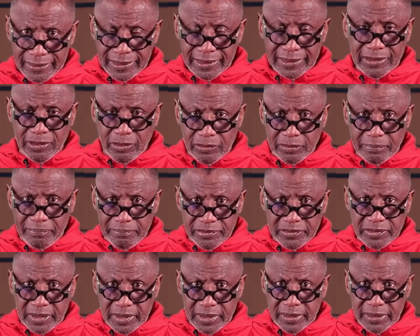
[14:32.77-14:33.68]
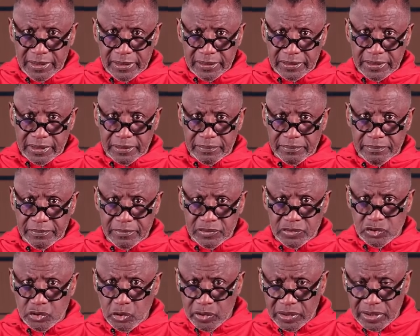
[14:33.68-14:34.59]
to go to
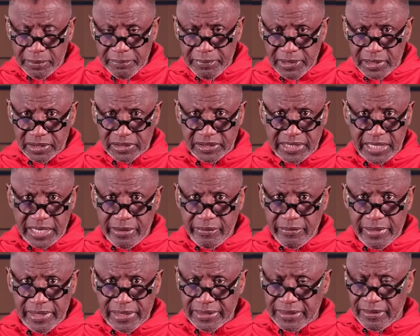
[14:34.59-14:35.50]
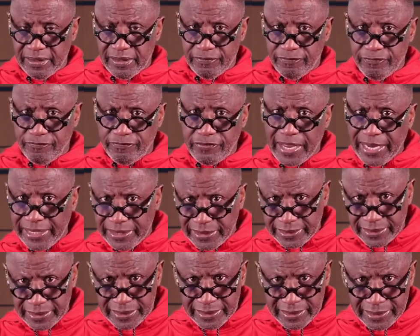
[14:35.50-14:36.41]
join the military and
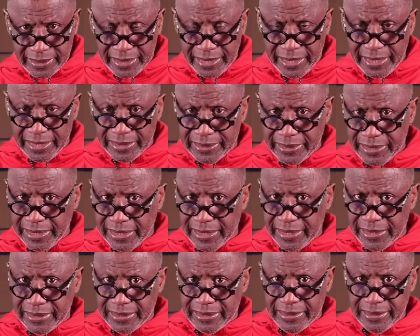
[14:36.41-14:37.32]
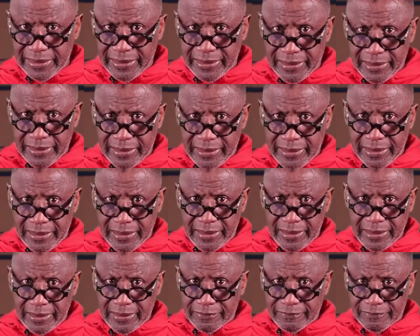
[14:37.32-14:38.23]
fight
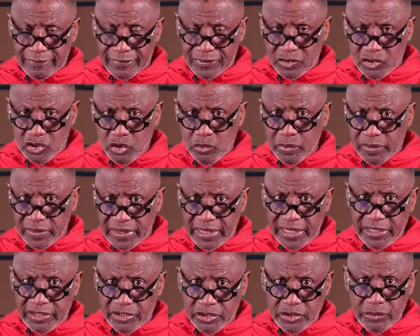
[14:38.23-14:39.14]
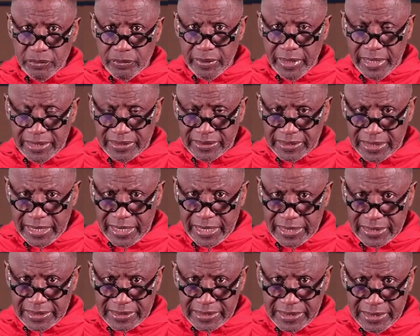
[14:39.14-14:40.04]
do what they do
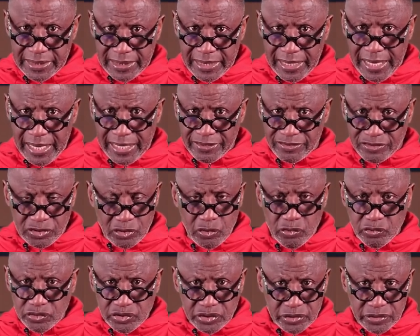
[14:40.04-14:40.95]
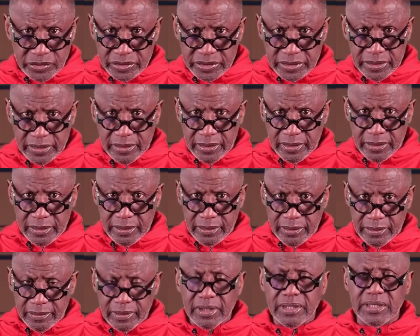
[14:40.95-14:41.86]
as soldiers.
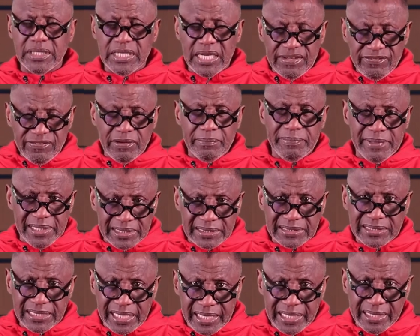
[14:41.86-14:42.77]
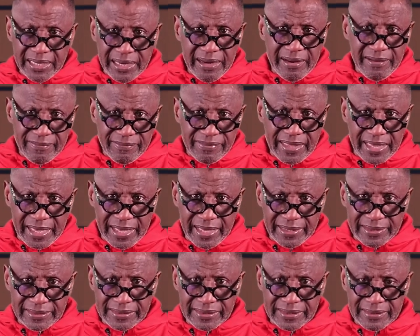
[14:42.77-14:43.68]
The government take care of
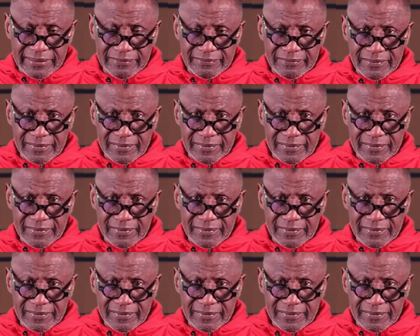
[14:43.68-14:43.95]
that.